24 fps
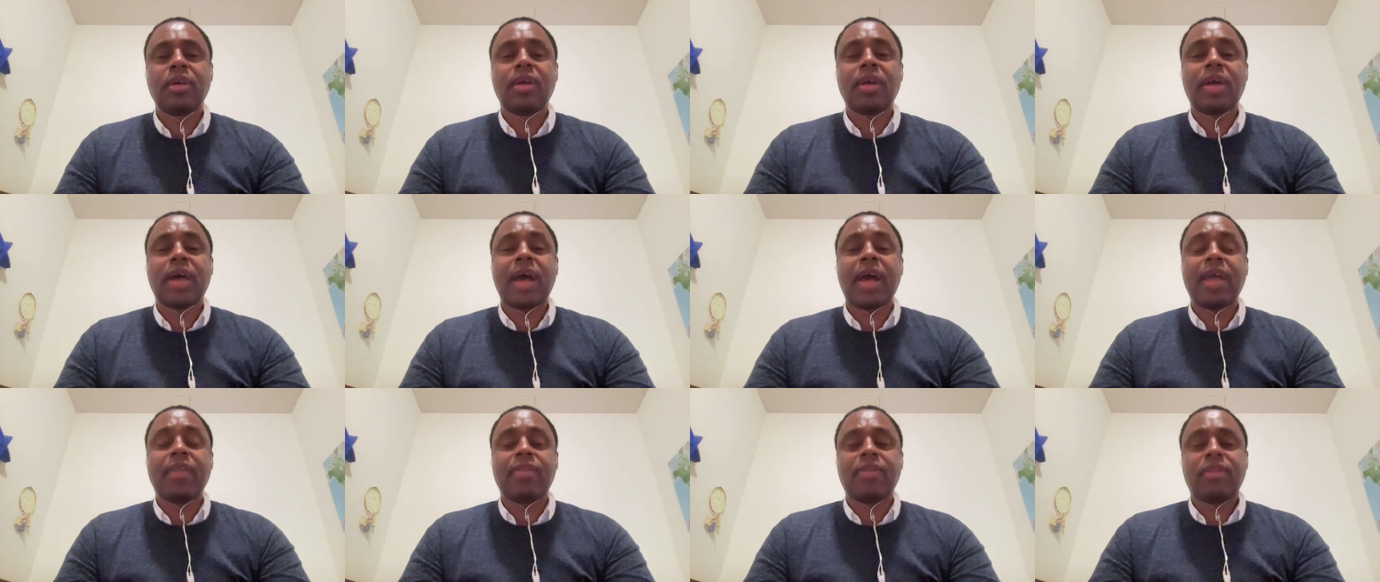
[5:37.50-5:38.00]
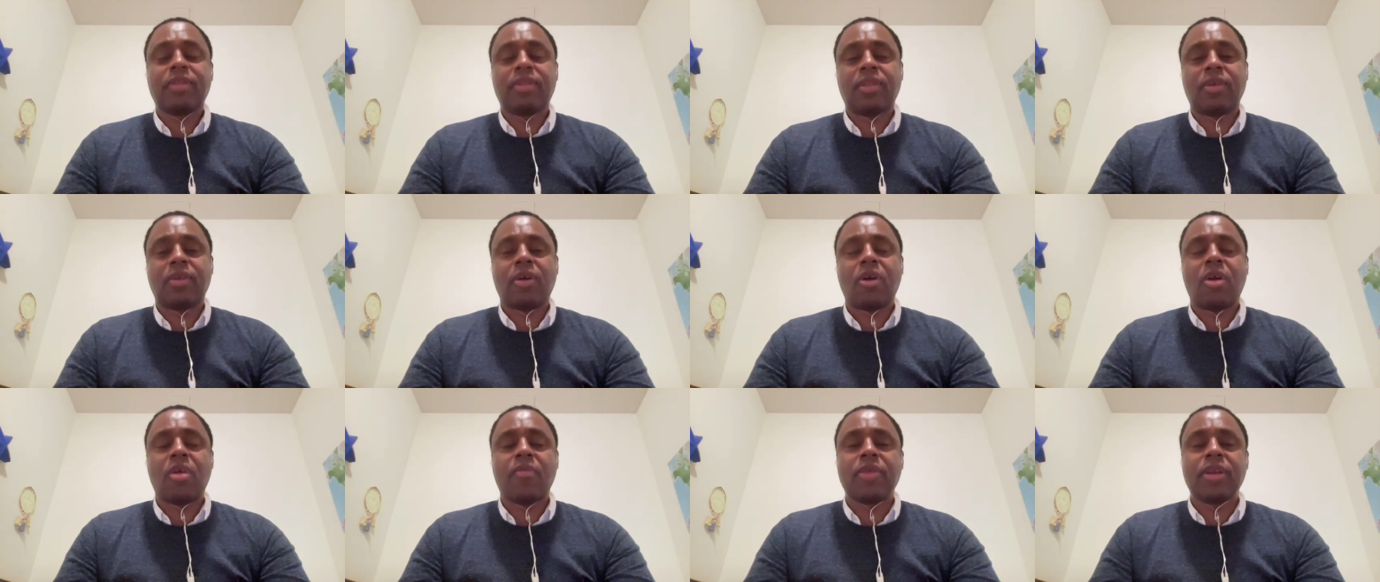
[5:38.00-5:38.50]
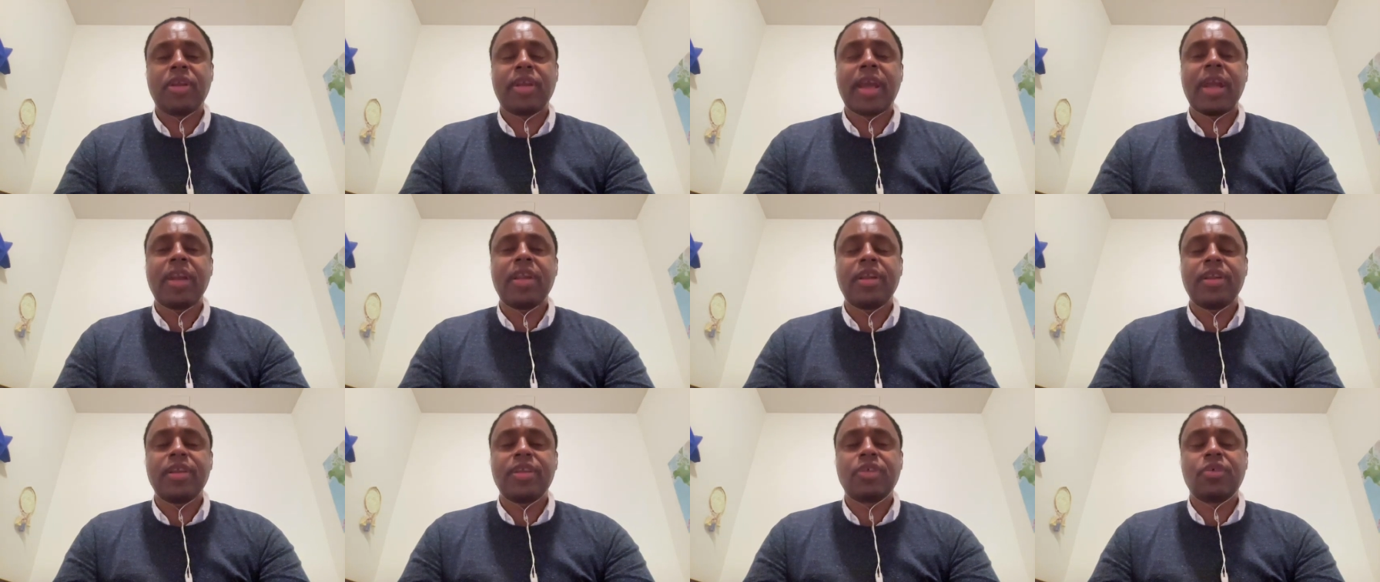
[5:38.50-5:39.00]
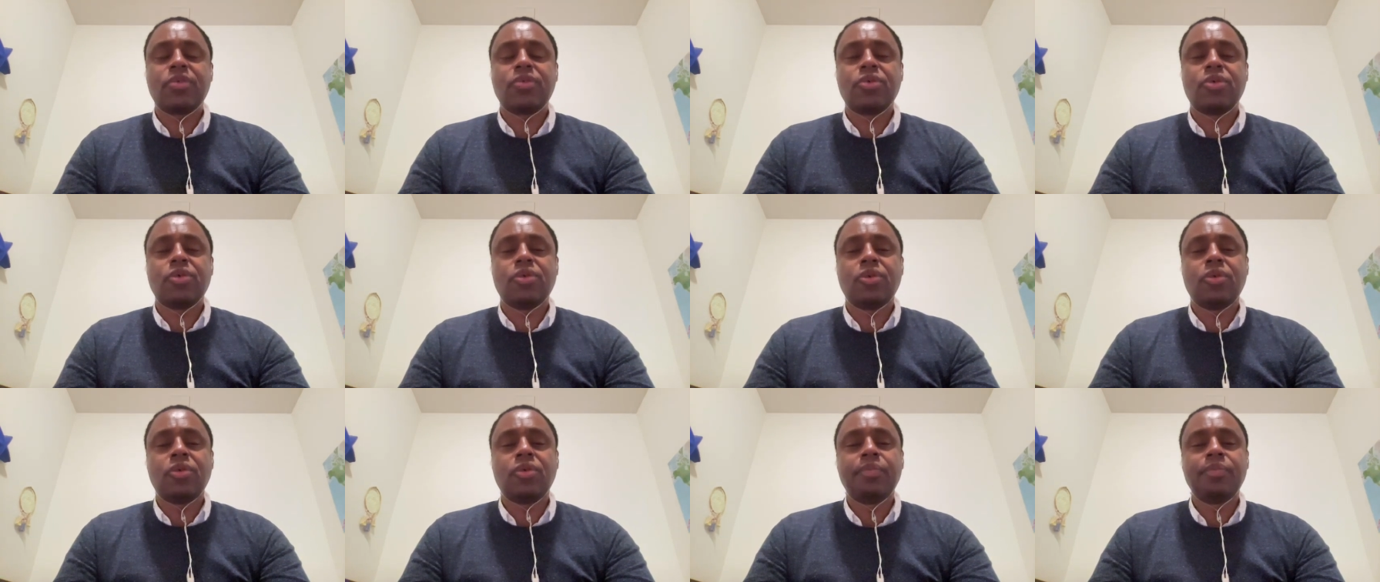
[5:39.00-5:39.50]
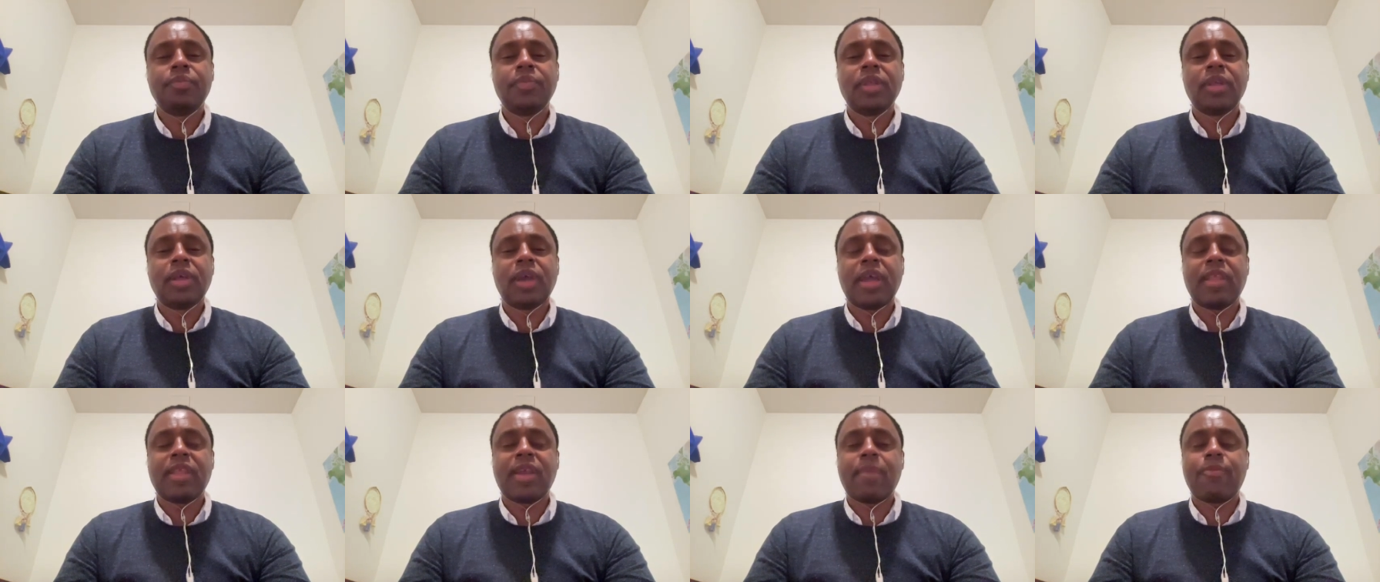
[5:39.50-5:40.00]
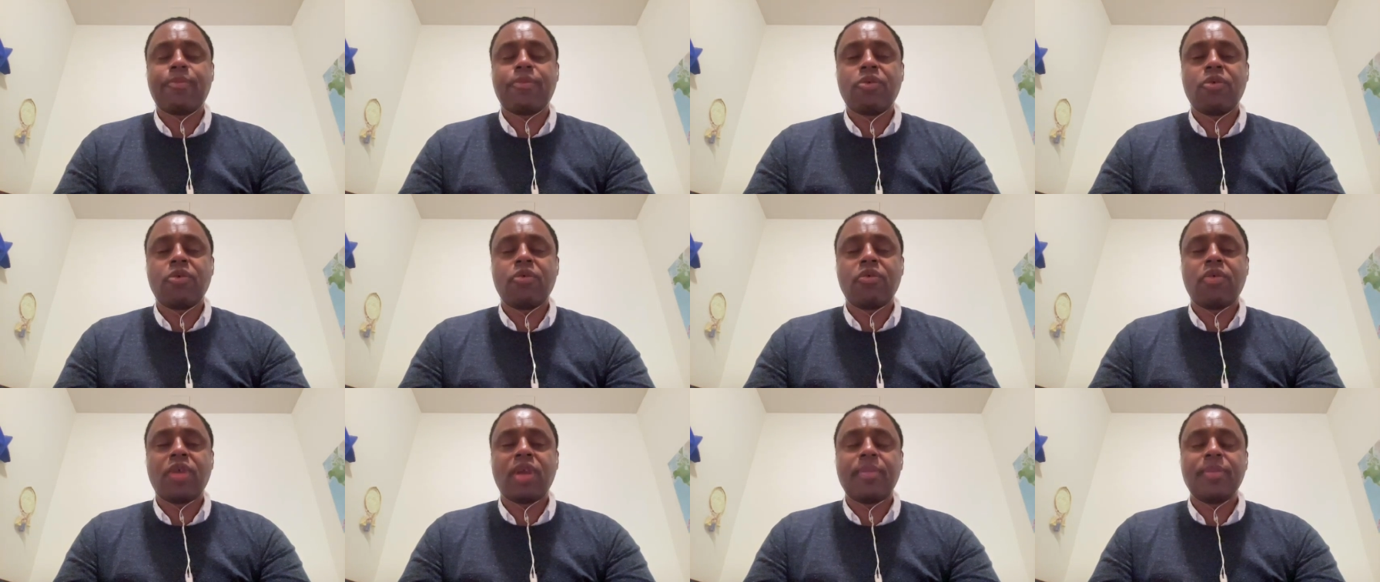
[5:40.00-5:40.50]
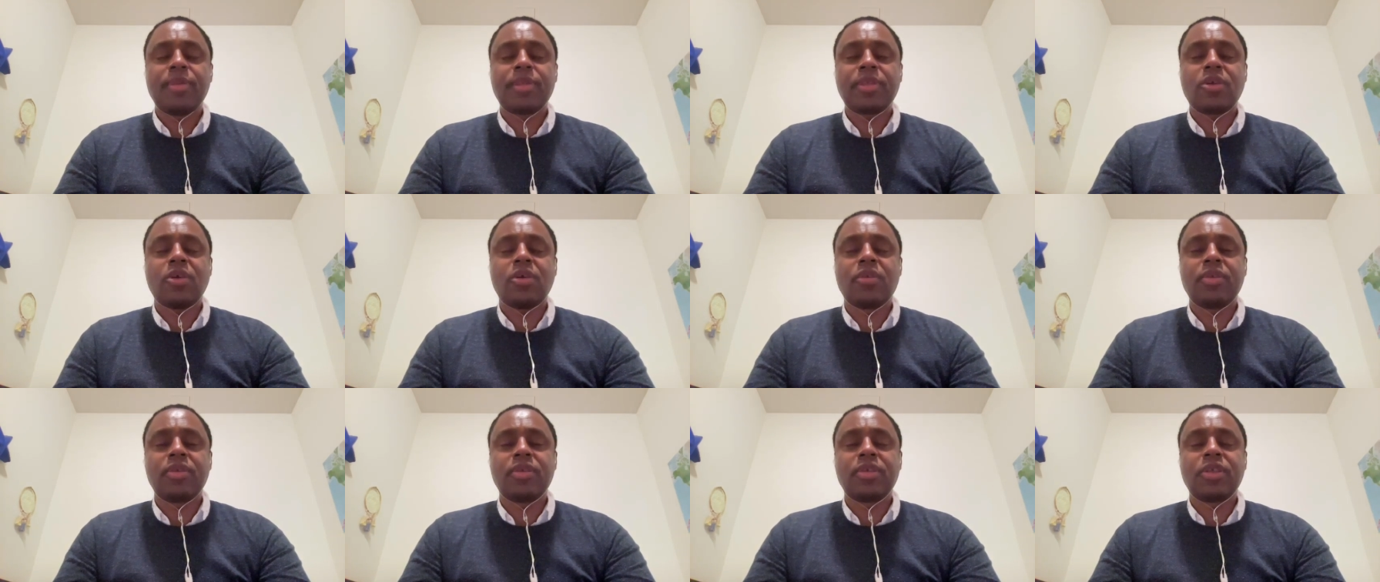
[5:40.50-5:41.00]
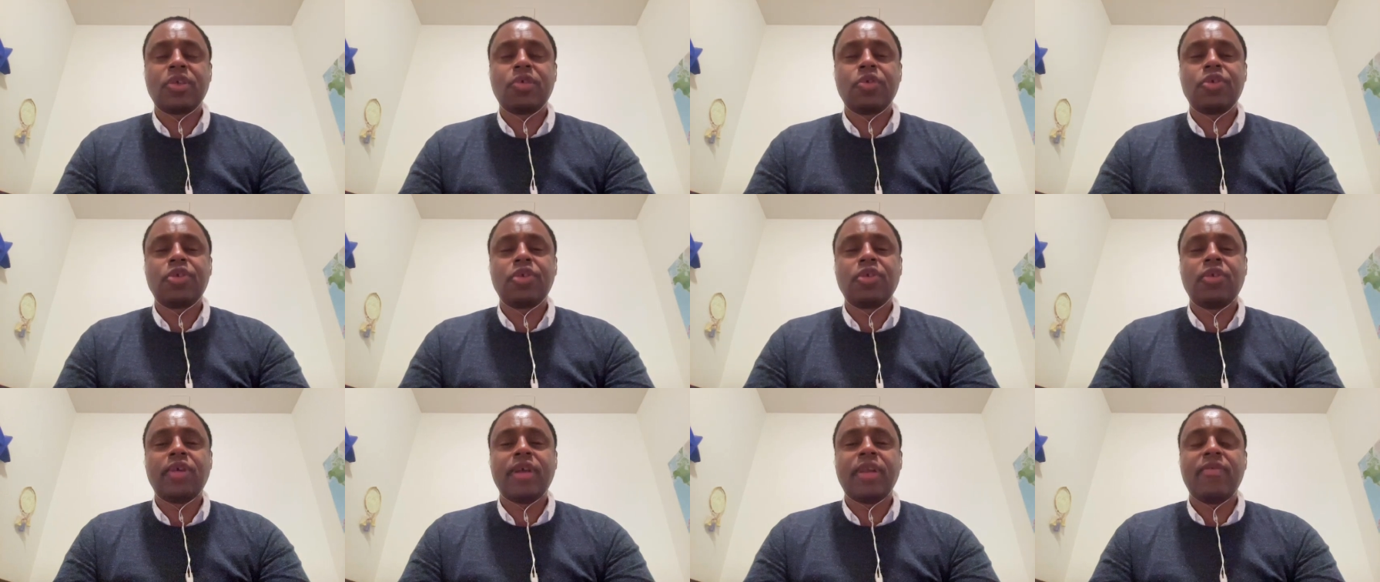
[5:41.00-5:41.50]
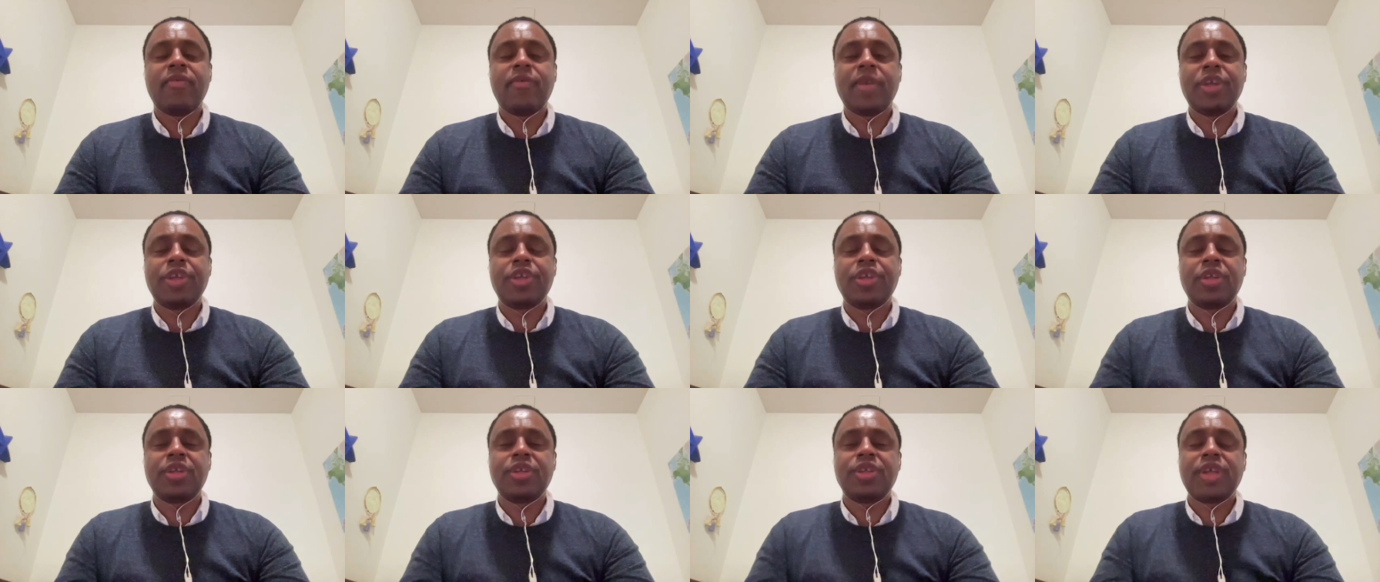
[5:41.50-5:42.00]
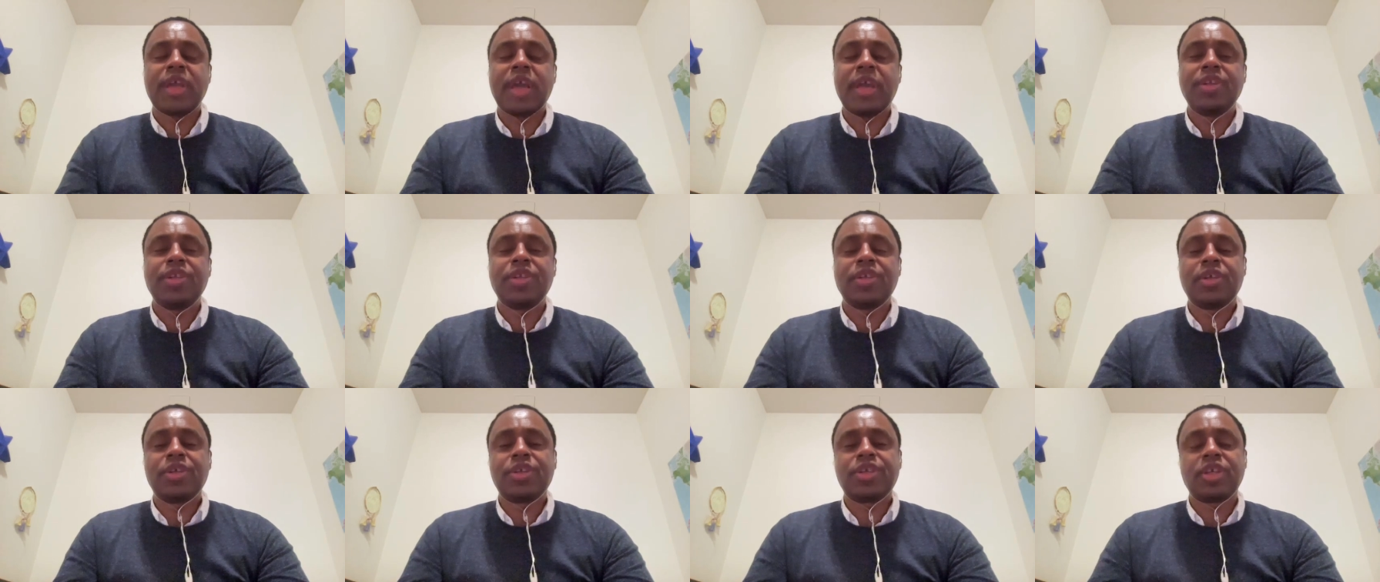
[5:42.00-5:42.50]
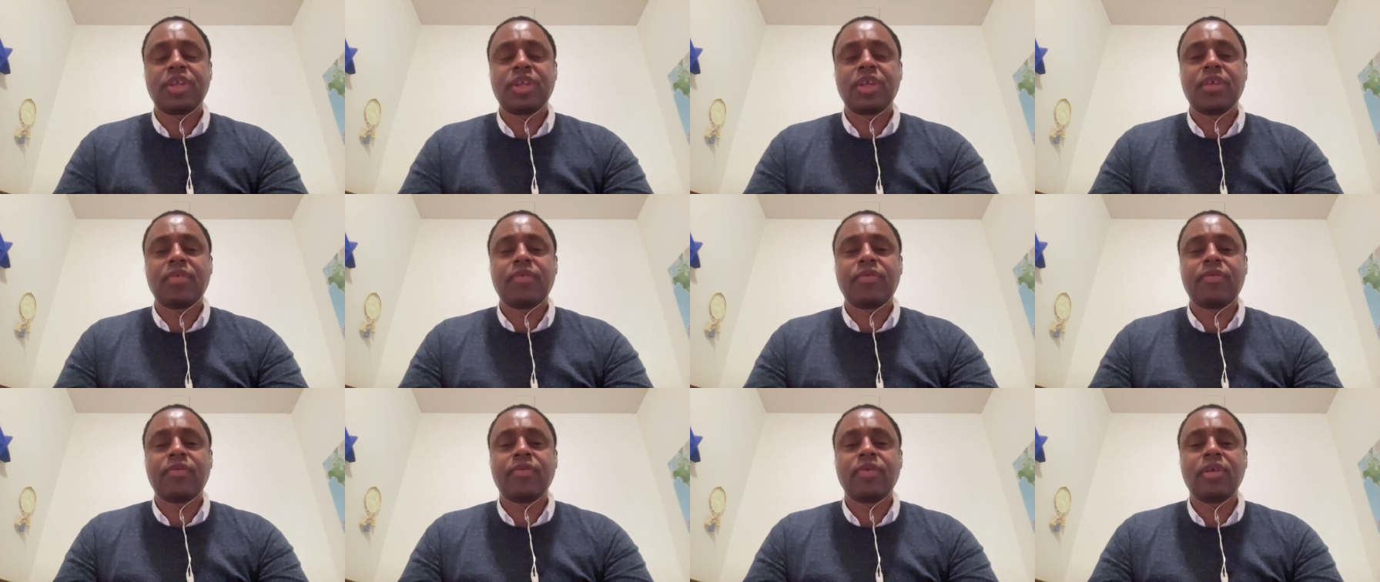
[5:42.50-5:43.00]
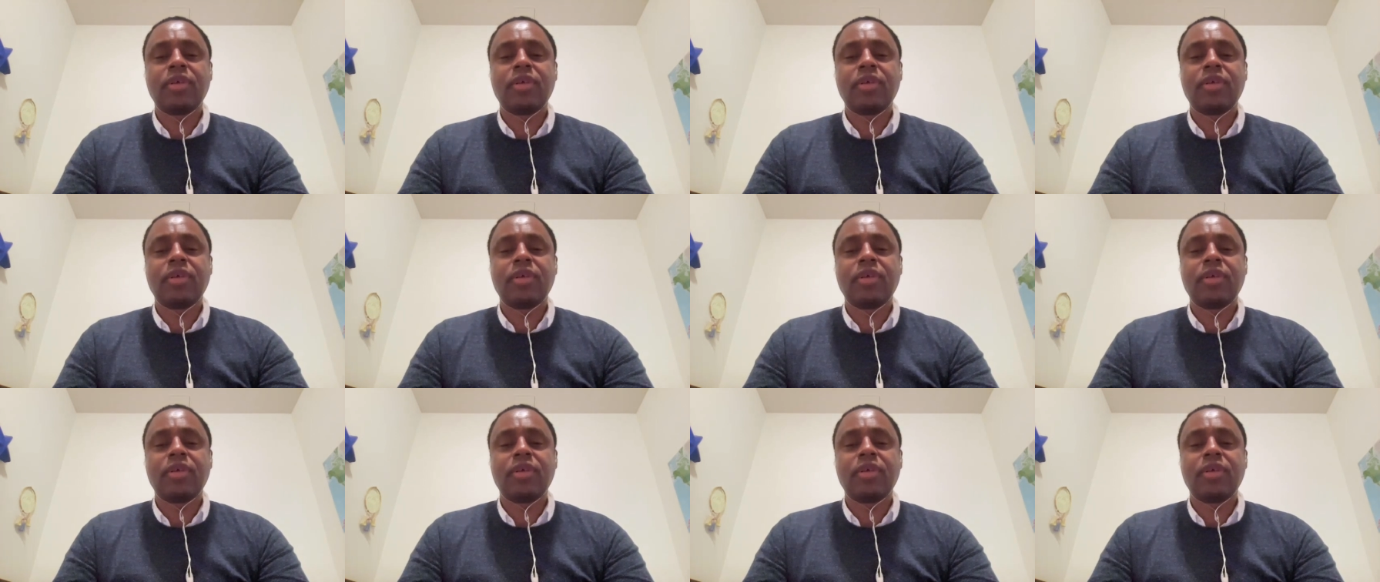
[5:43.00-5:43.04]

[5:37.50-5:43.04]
at the Harvard Kennedy School. And that program is called the Social Innovation and Change Initiative.